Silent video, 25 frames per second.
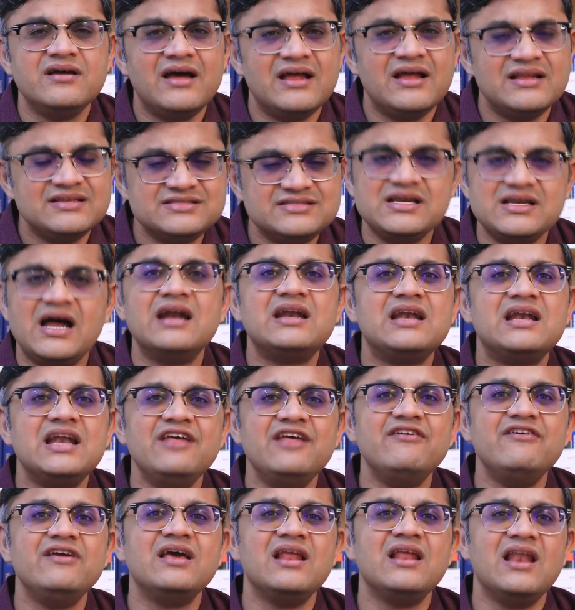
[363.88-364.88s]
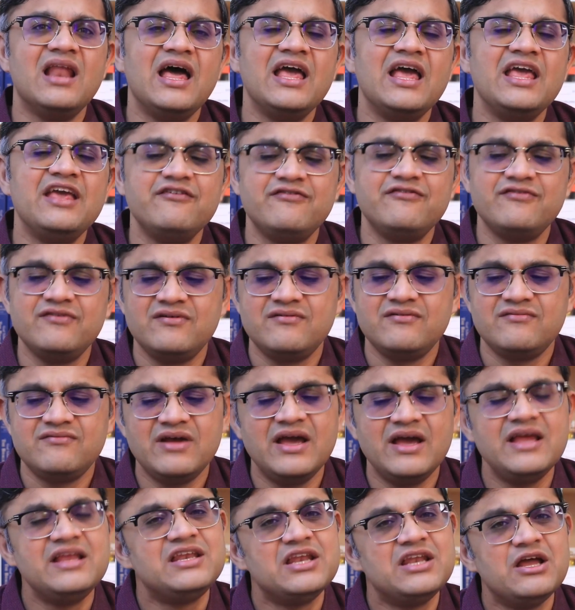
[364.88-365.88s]
and start living life
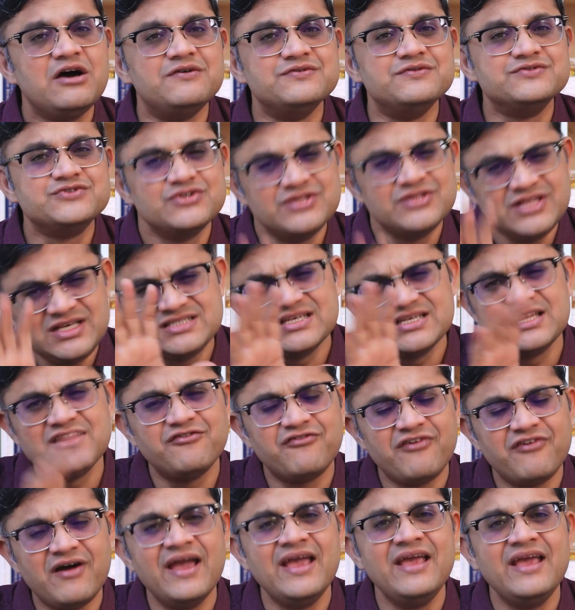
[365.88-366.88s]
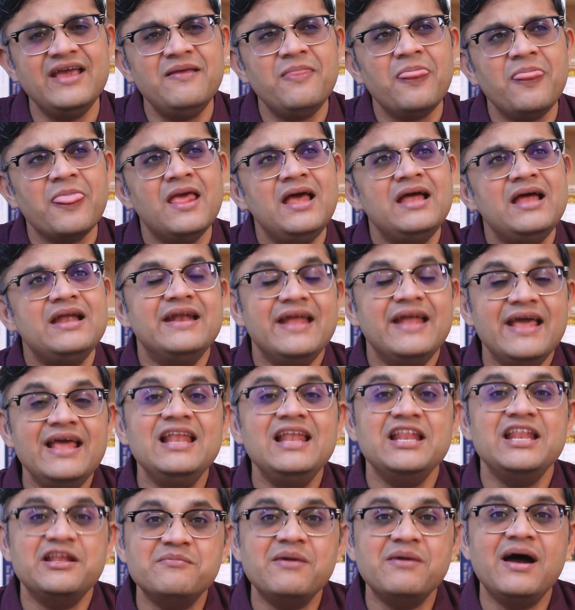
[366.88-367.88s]
right now. So these are the 5
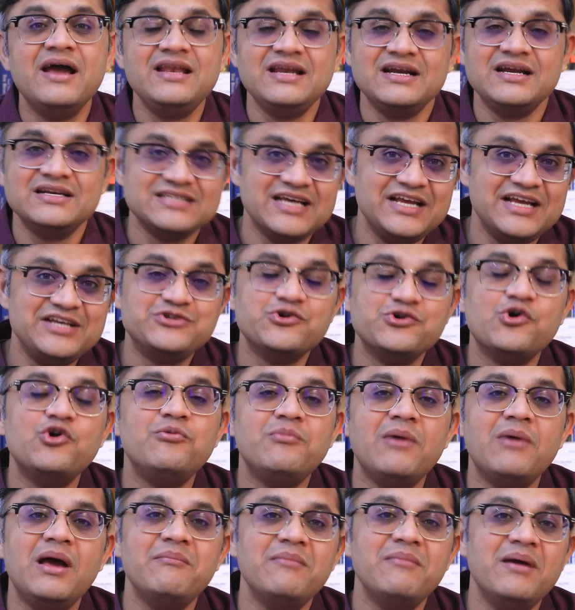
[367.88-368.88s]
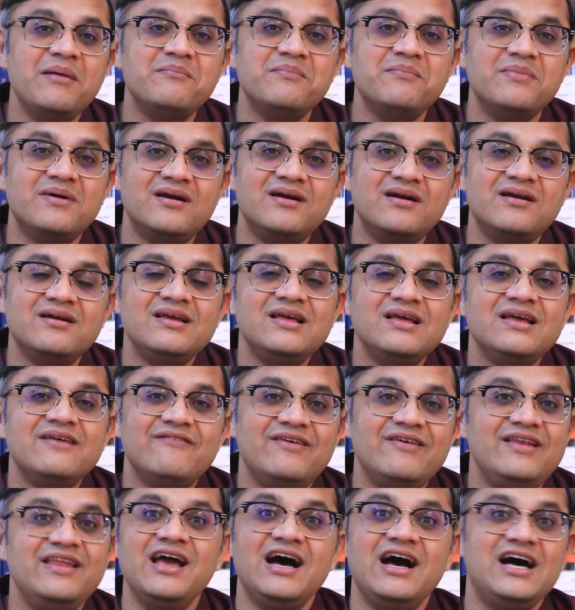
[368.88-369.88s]
daily reminders I told my member
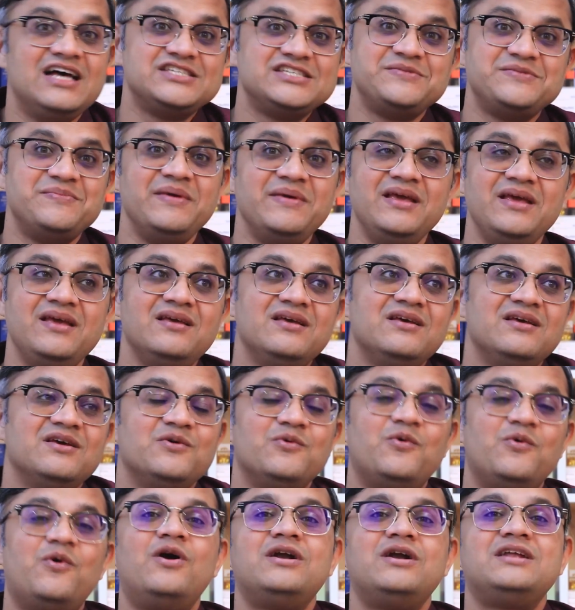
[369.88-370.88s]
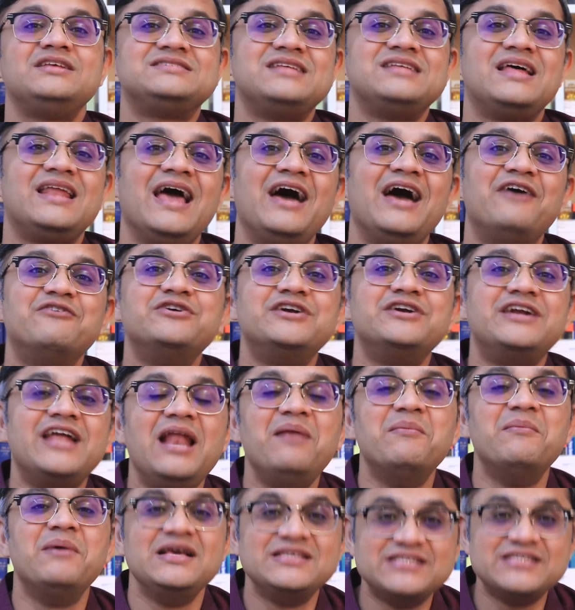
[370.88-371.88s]
when he asked me, what is that I have to
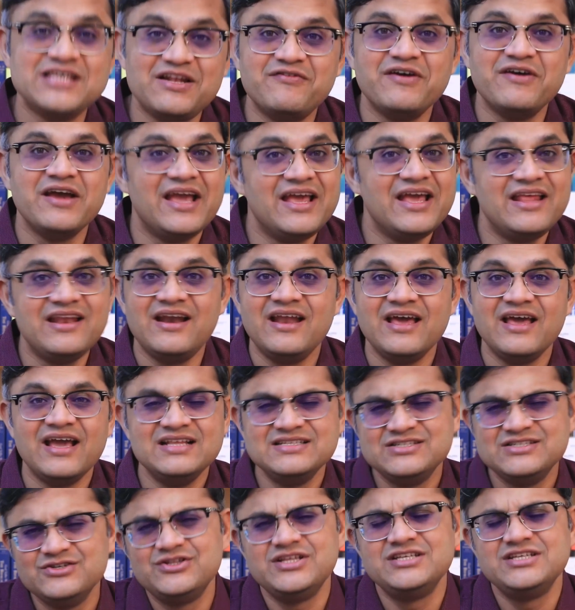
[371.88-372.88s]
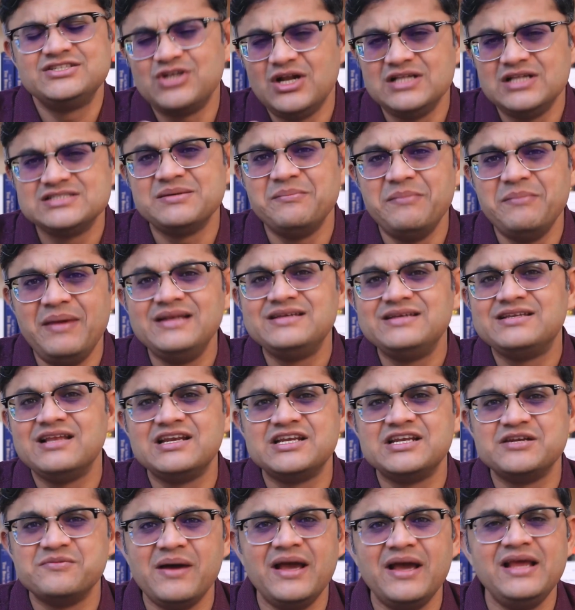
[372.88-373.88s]
tell myself again and again? So these are also mental
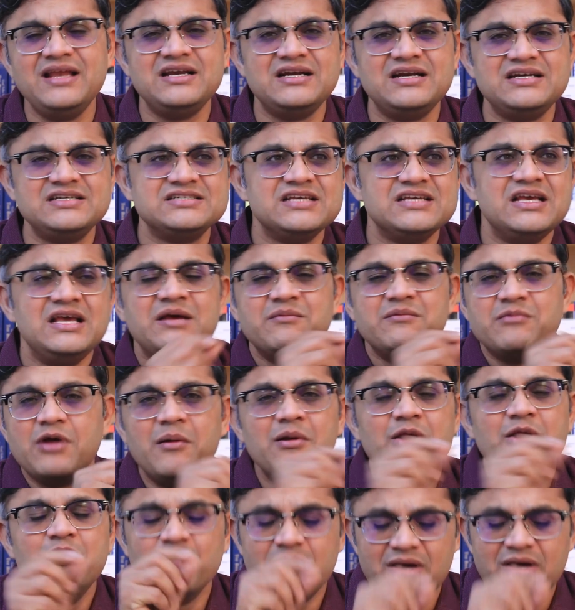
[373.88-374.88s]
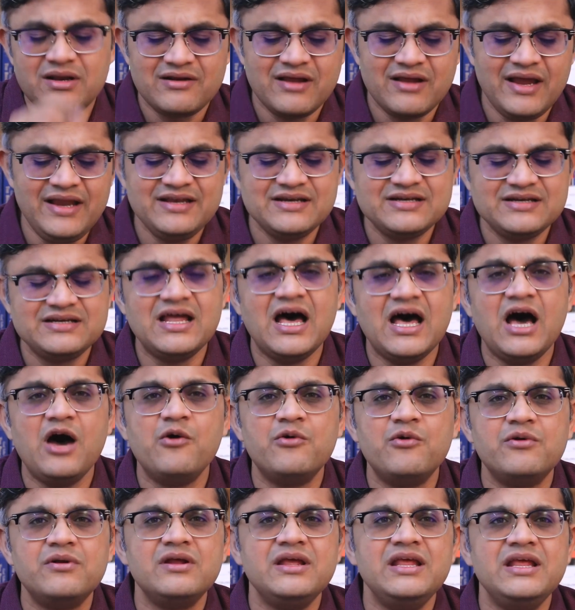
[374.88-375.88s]
reminders. Probably you can write it
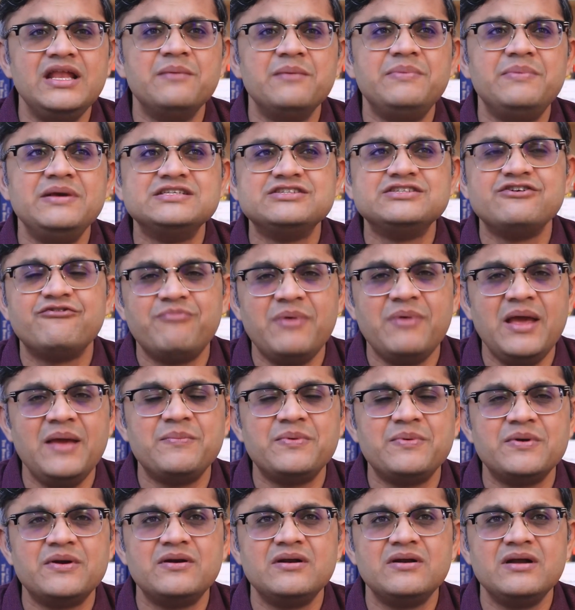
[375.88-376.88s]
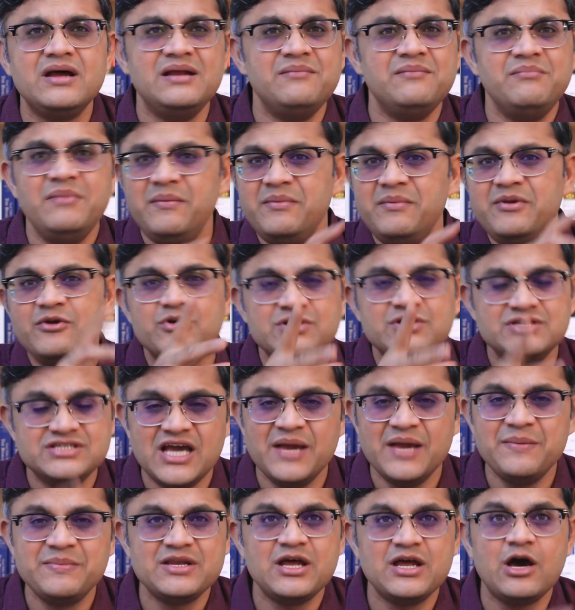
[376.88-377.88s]
down in a piece of paper and maybe you can
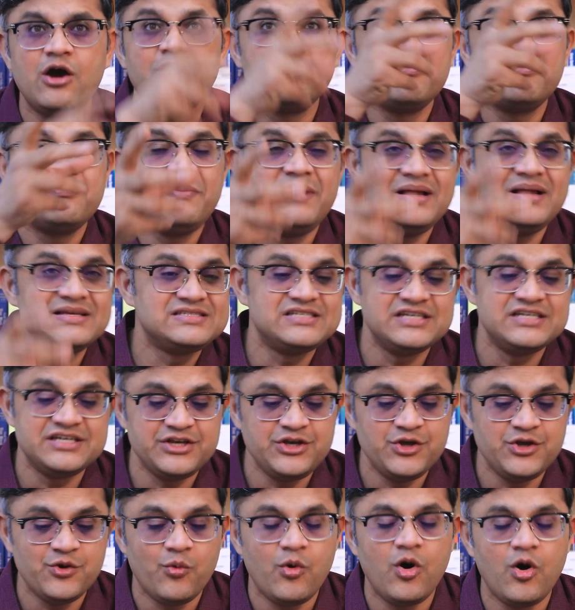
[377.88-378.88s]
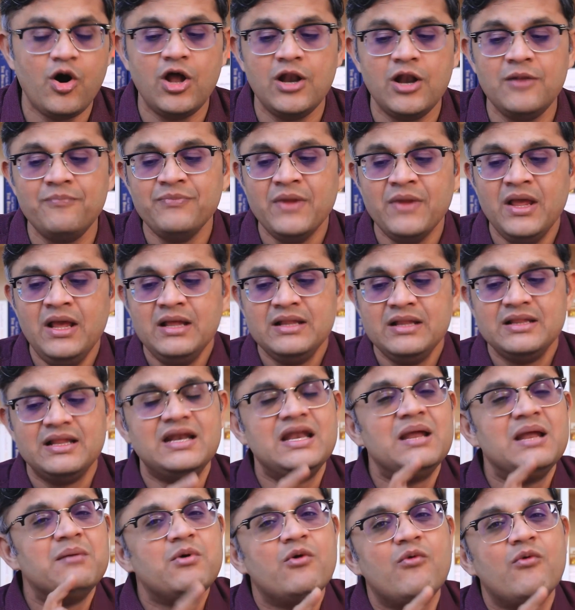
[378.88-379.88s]
type it out, paste it in your wall.
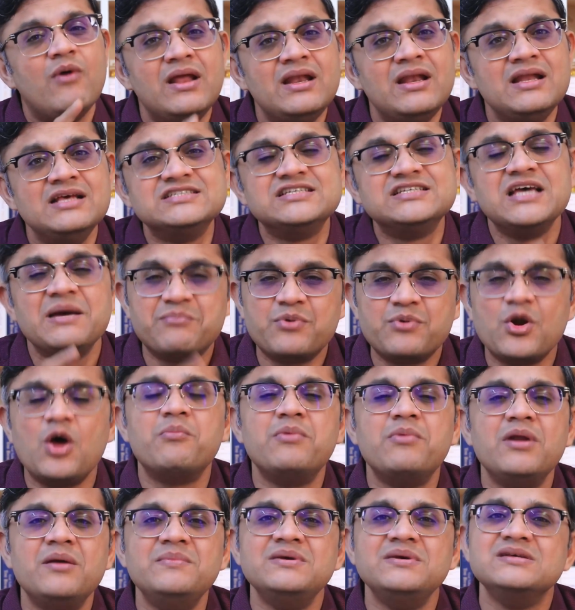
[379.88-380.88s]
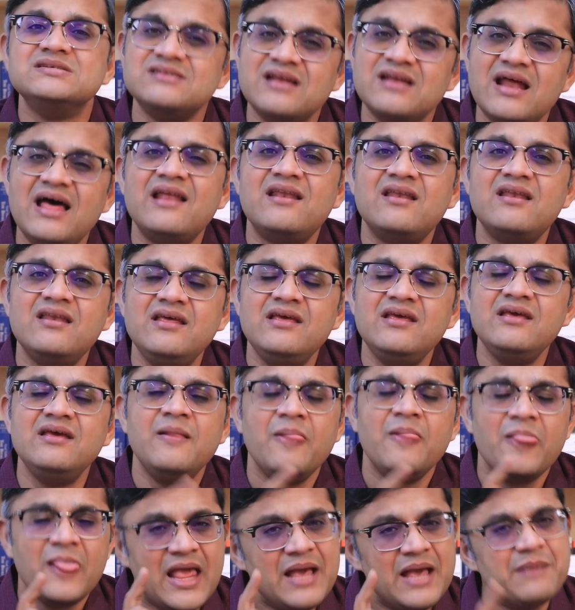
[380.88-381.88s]
That number 1 is a problem is rarely
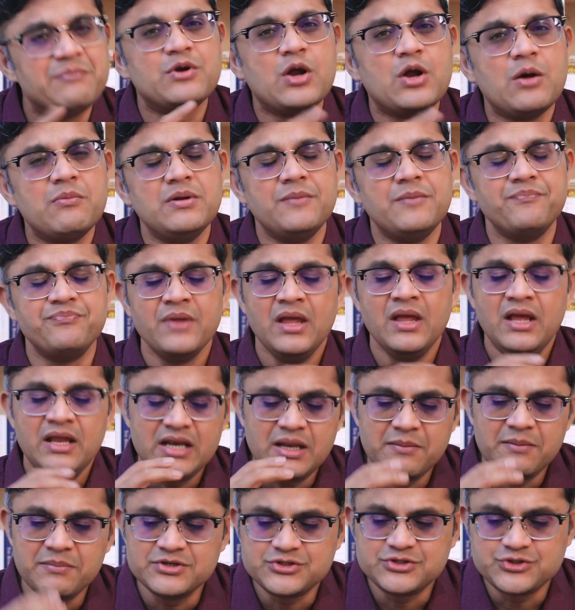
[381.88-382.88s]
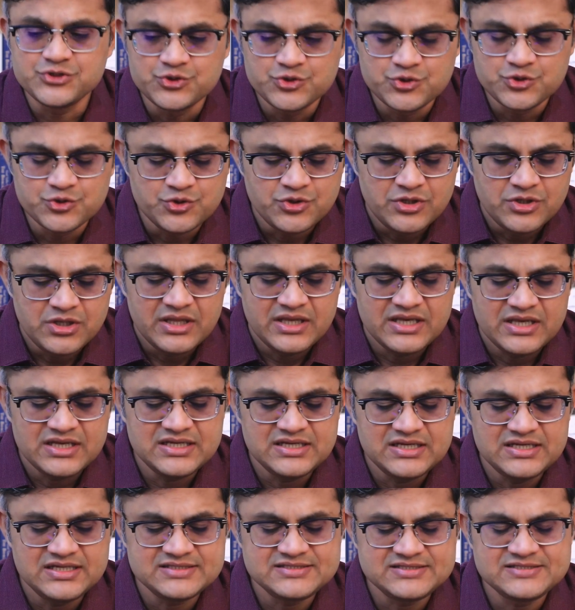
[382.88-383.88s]
a problem. Number 2
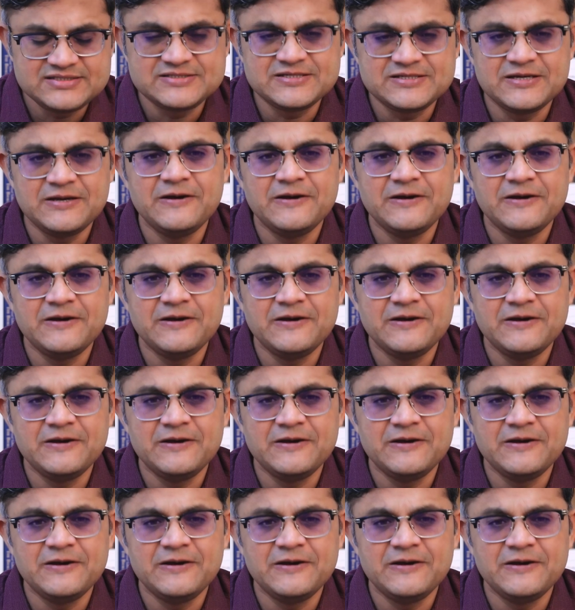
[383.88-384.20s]
is,